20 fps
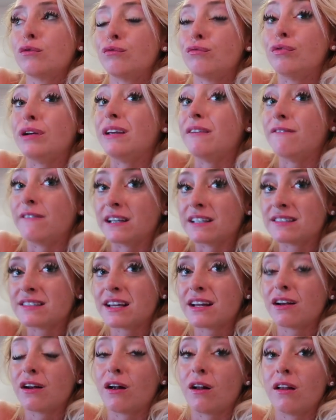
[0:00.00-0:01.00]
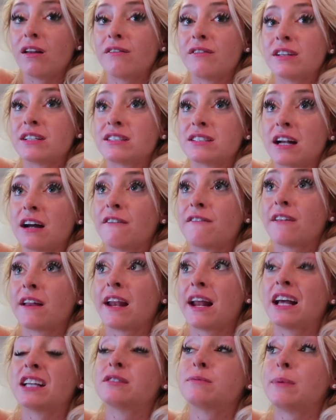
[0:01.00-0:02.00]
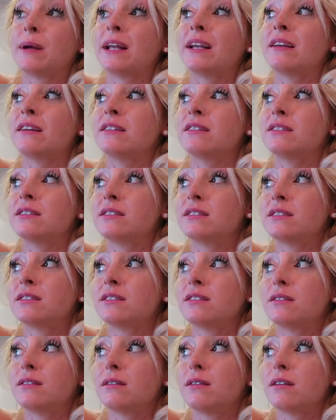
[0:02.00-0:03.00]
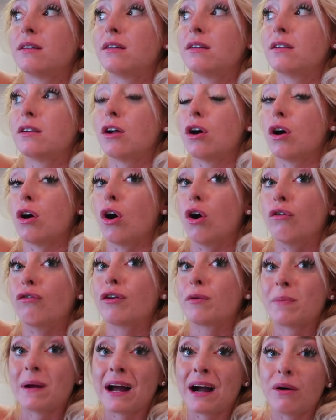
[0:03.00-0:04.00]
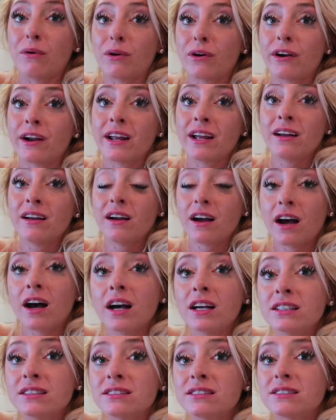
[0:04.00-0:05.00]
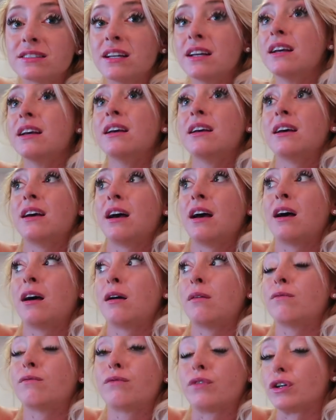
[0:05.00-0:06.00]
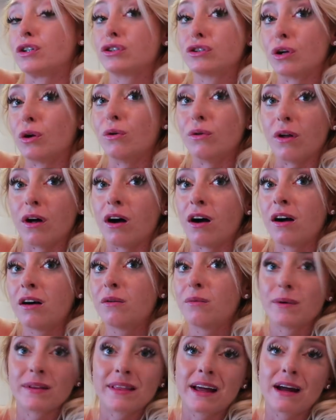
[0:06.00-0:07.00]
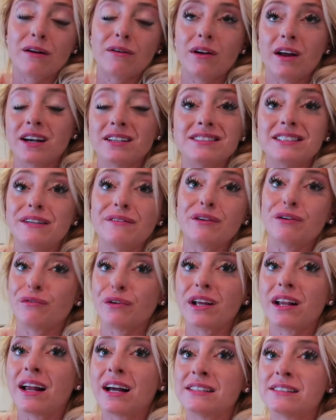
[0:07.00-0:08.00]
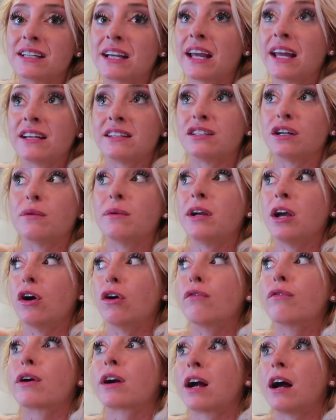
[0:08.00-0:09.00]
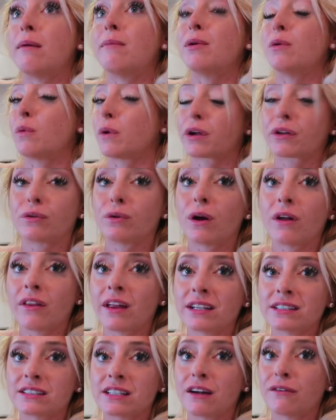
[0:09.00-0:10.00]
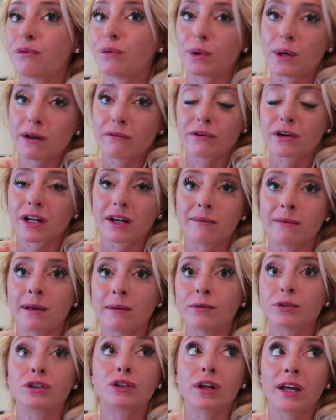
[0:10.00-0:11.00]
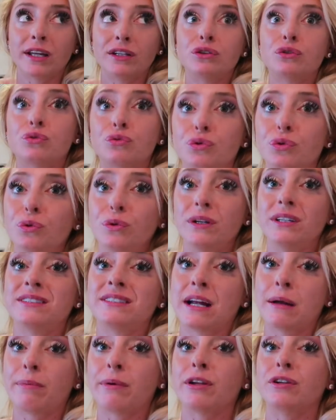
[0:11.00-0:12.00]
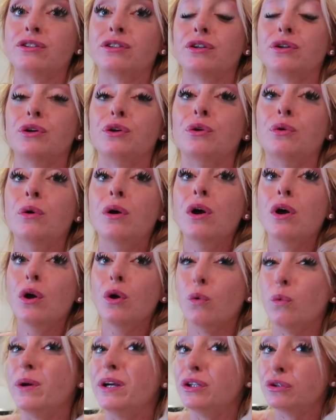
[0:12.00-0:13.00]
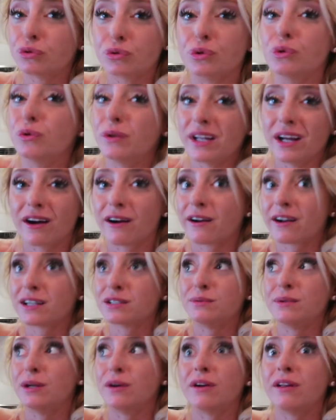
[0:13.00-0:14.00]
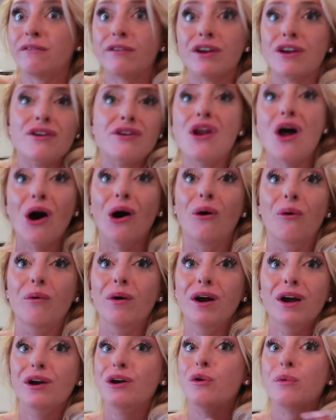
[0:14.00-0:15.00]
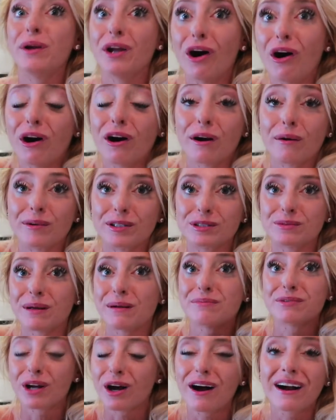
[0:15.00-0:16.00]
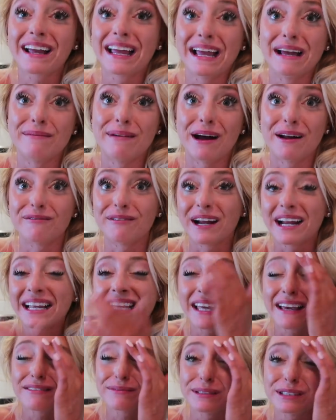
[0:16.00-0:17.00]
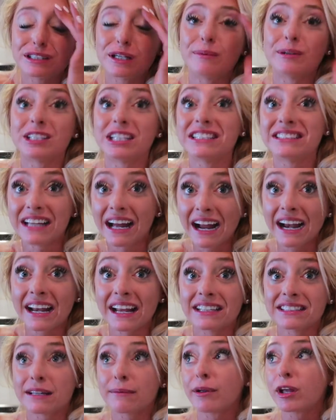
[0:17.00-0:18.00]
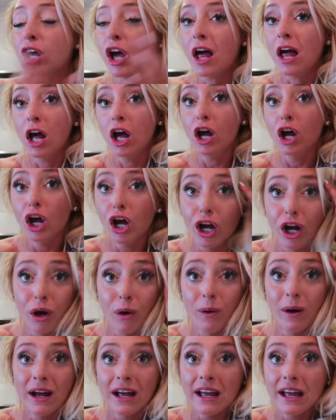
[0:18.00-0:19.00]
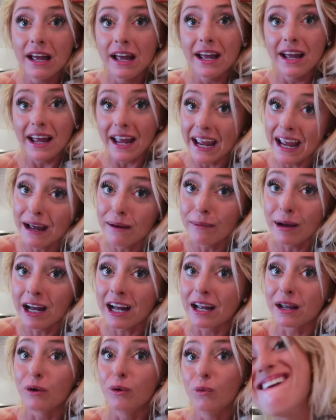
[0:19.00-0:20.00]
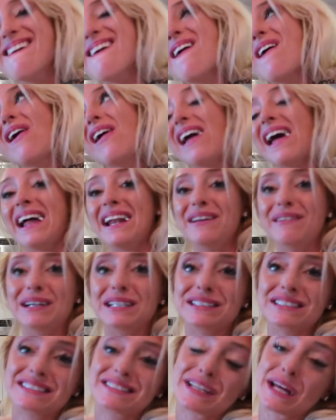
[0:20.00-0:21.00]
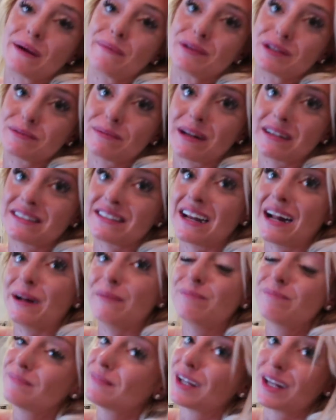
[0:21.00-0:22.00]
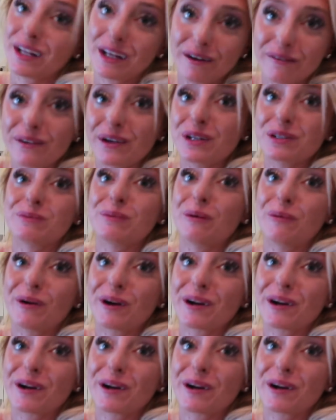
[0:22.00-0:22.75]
revisit all of the stuff that has been overpowering us um, for so long without us even realizing it. Until we overcome and work through all that stuff, we're never gonna be able to like truly step into who we truly are because we don't even know who we are, which is what I'm talking about. And like, gives me so much anxiety because I'm like, who am I? Anyways, this camera's about to die. I'm gonna go finish my